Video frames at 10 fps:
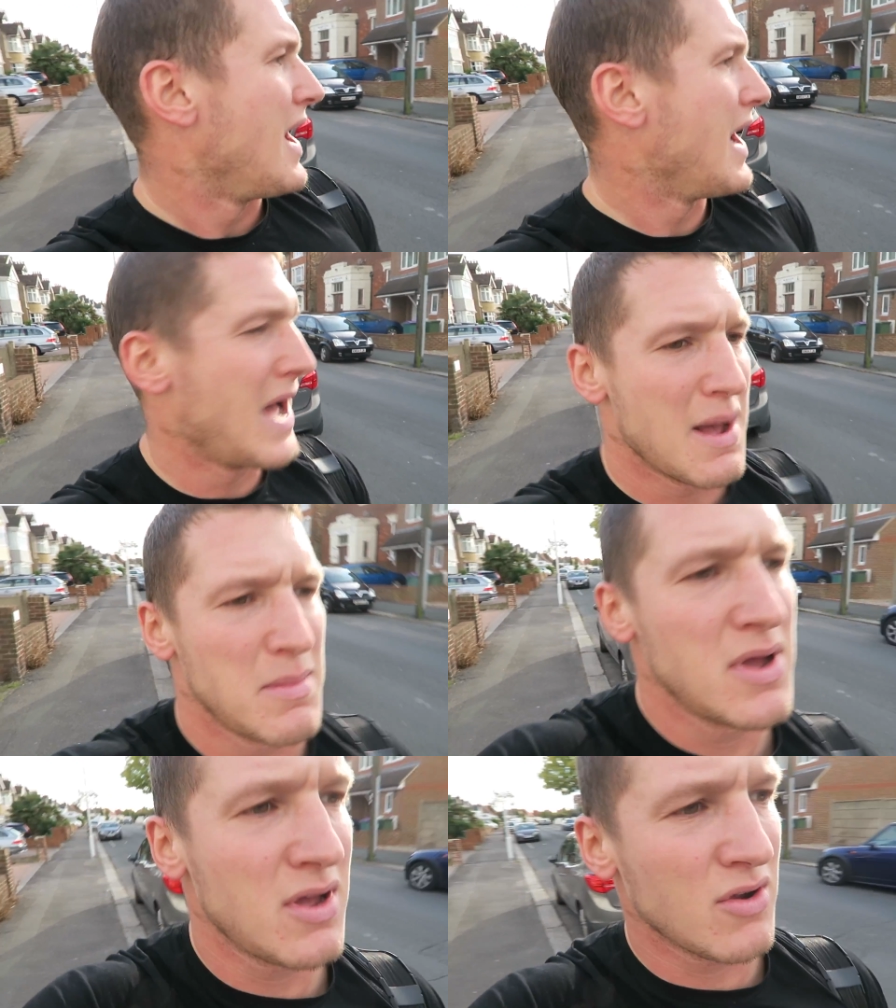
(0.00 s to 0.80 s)

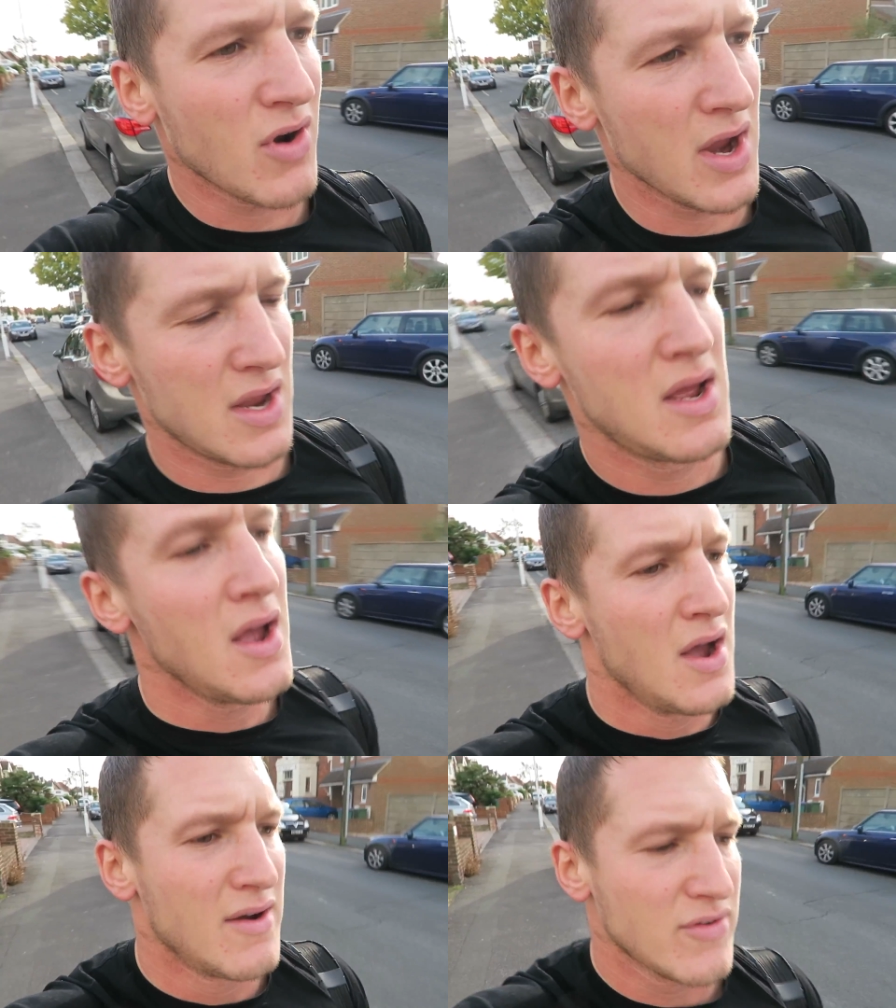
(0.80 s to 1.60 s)
Um, right,
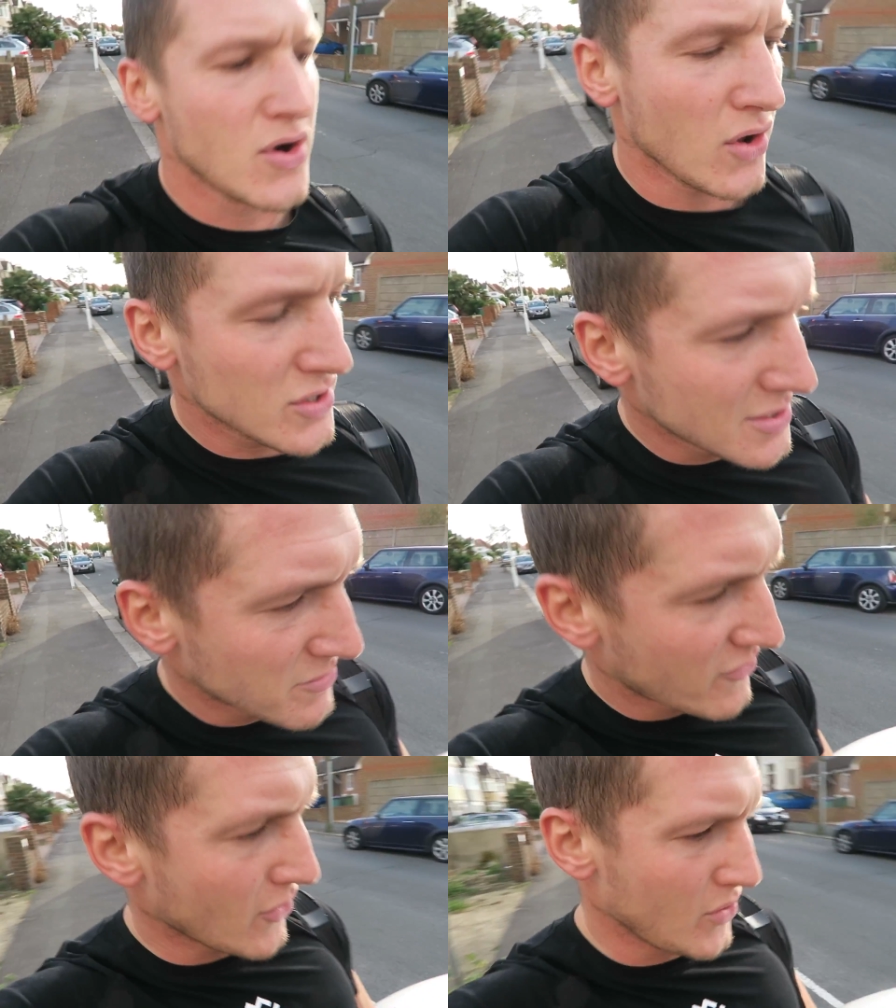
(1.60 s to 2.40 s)
I've got
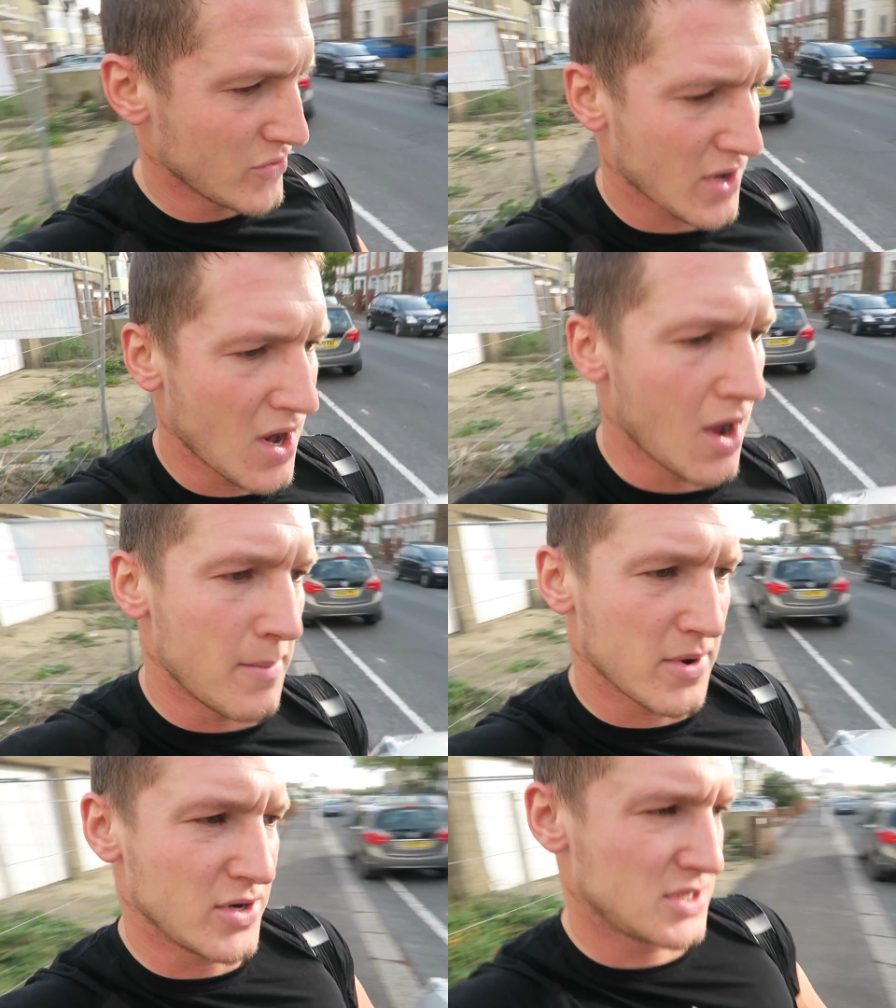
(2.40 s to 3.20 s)
some food in the
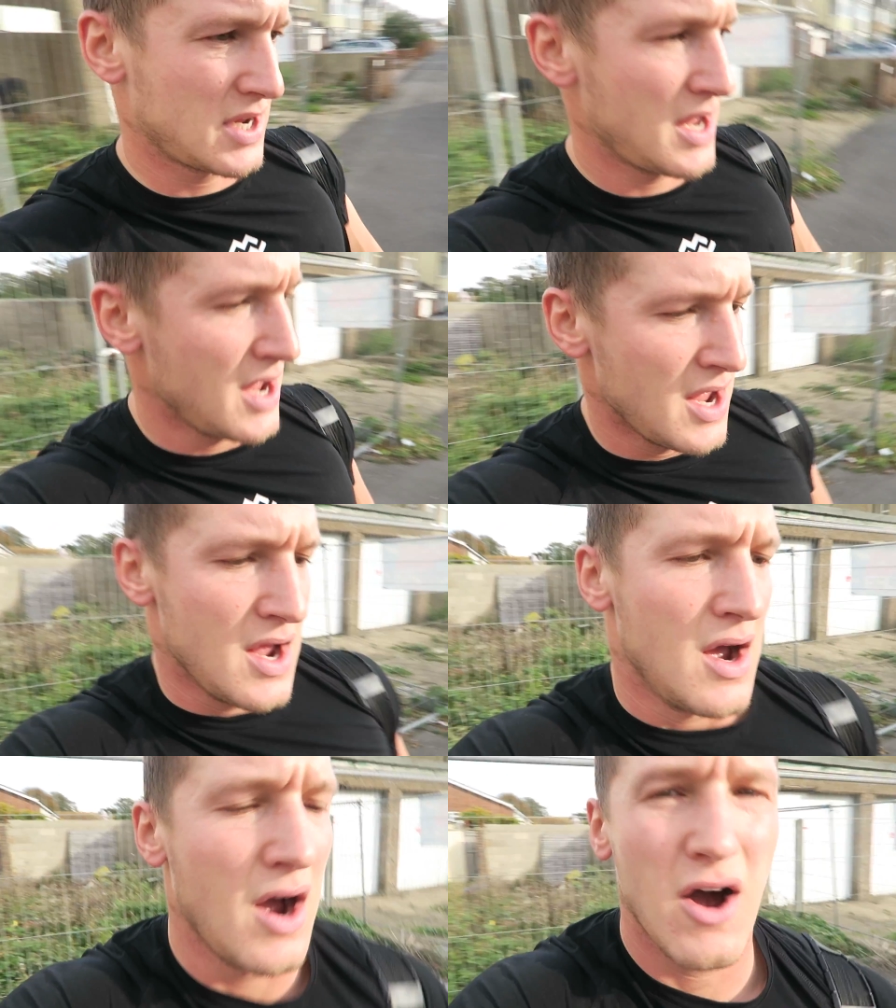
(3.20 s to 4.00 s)
car because
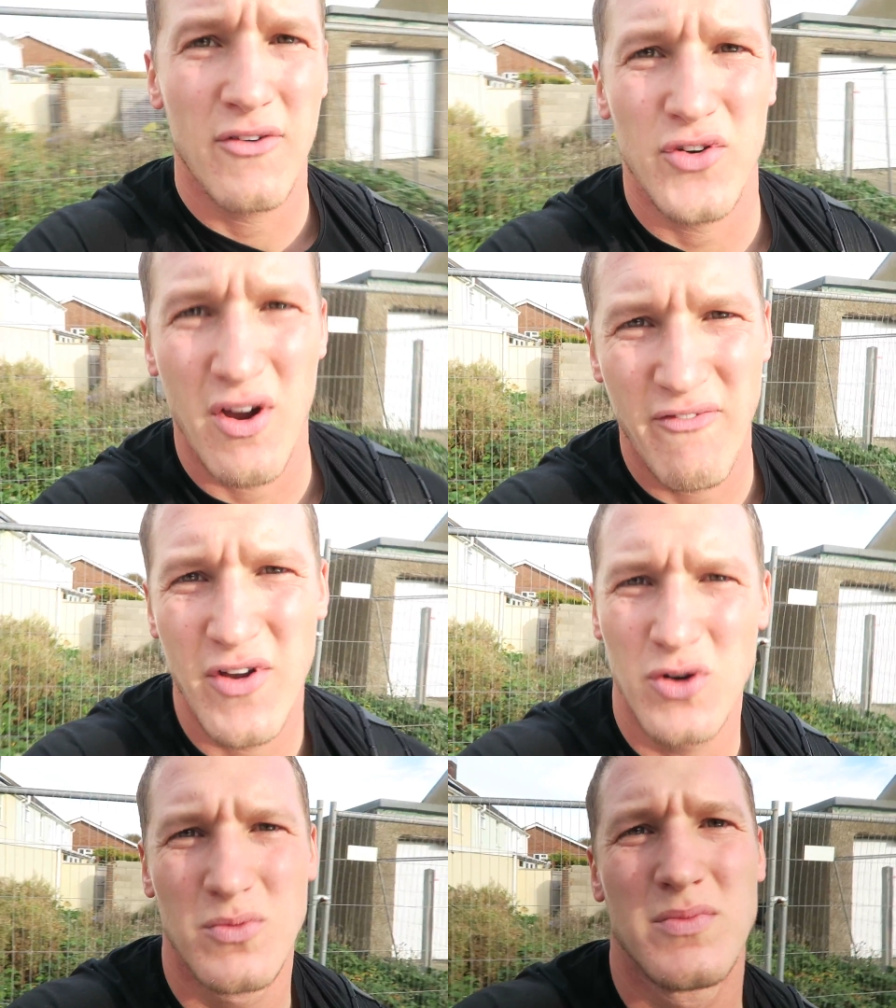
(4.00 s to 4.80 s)
after I
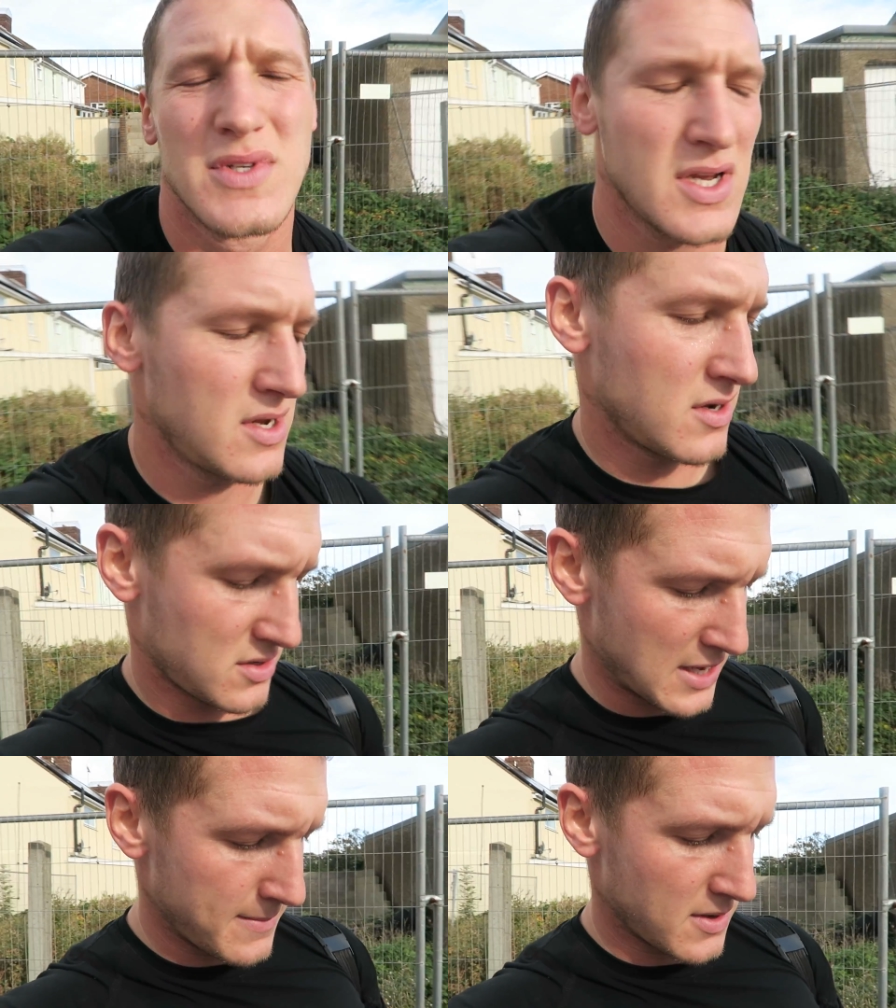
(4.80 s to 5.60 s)
filmed,
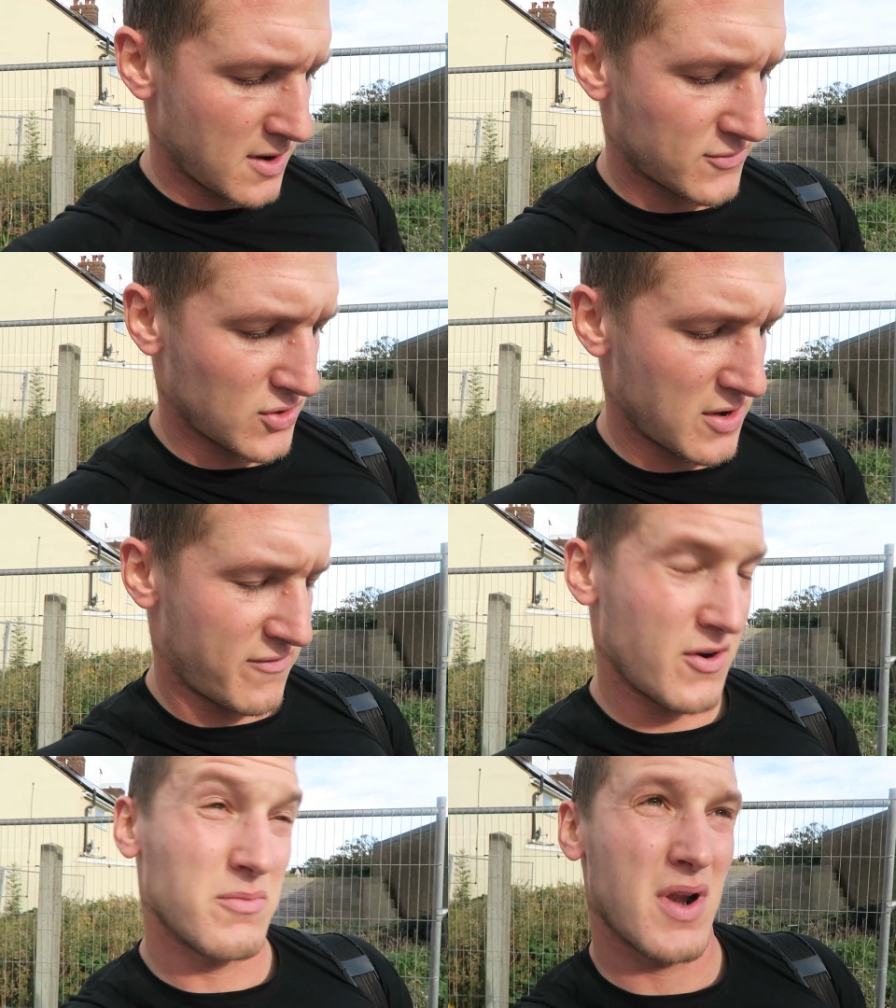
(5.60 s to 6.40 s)
damn it, after I
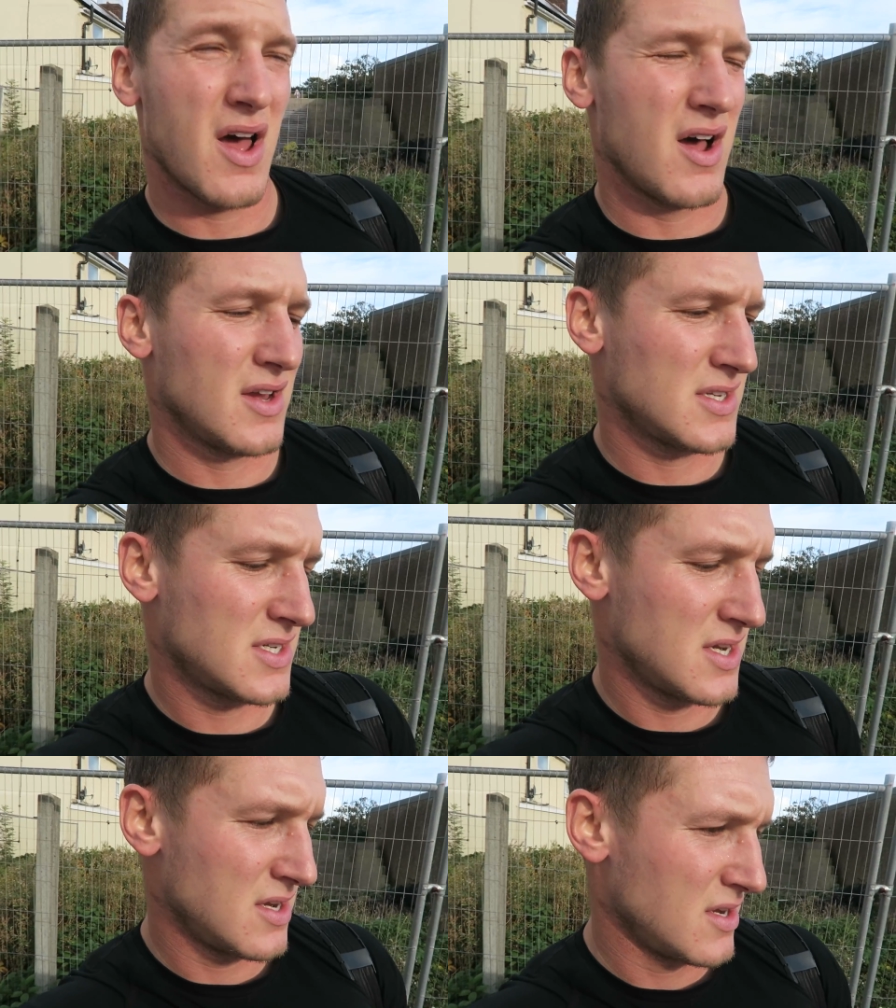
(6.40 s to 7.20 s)
filmed
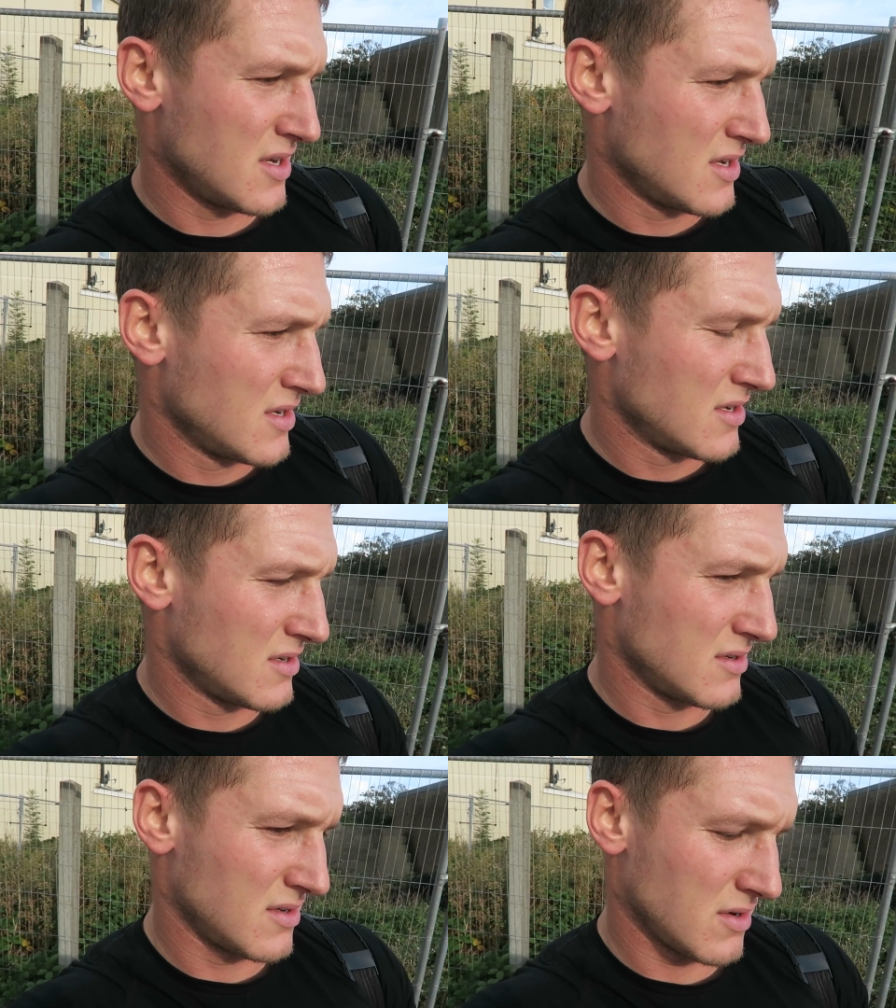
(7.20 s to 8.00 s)
last,
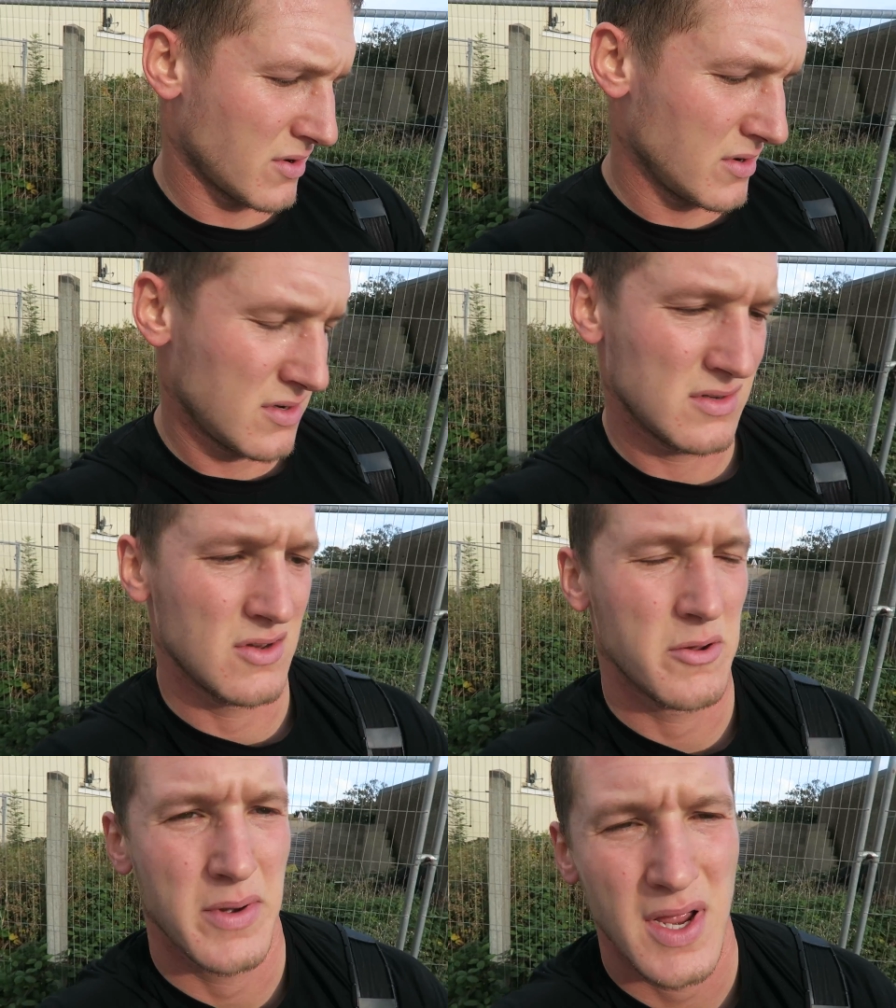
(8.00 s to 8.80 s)
oh good, it's
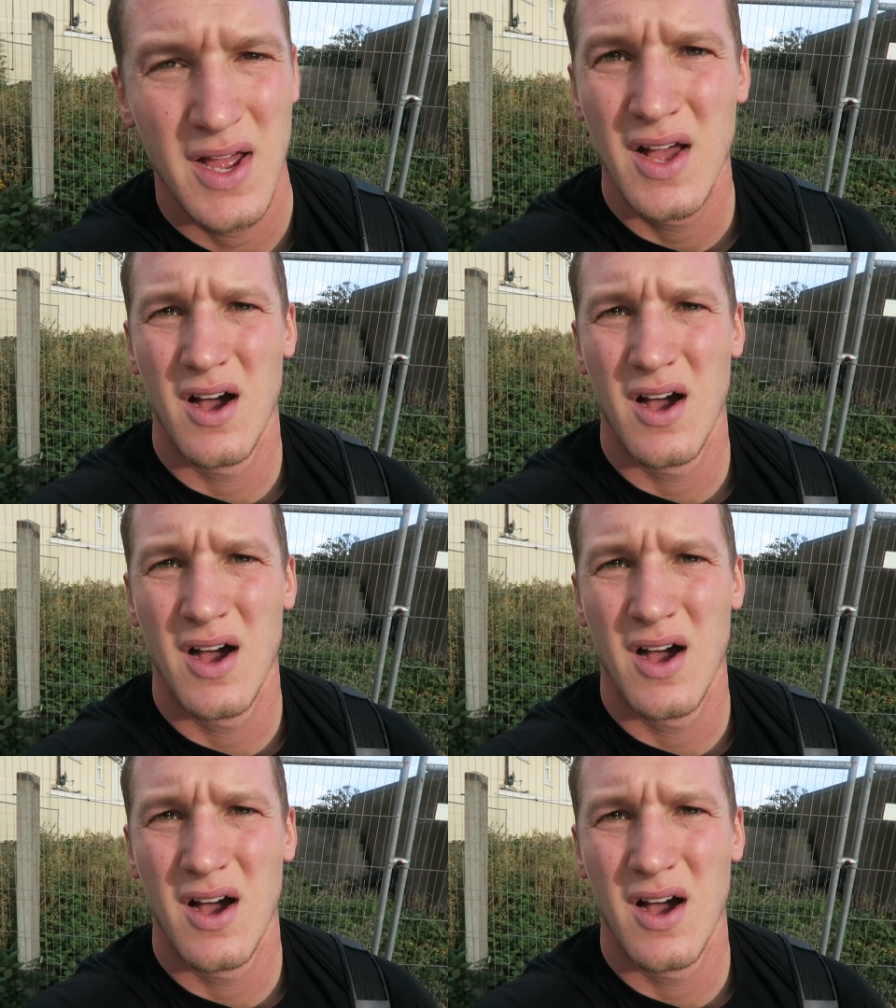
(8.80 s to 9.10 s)
not opening.